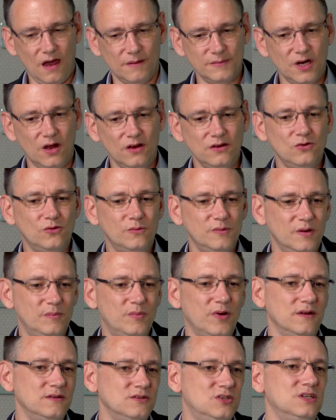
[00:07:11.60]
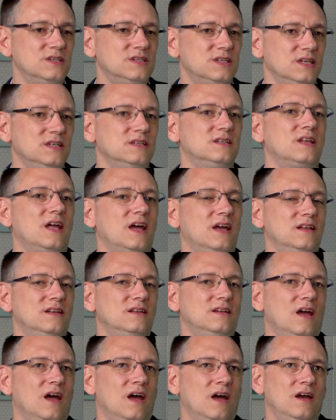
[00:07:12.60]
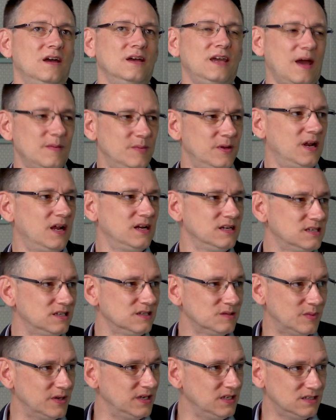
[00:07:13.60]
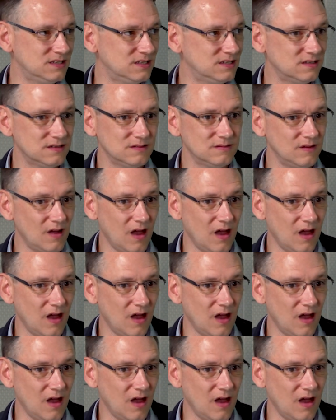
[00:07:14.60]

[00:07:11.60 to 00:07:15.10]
our normal approach is that gap analysis piece.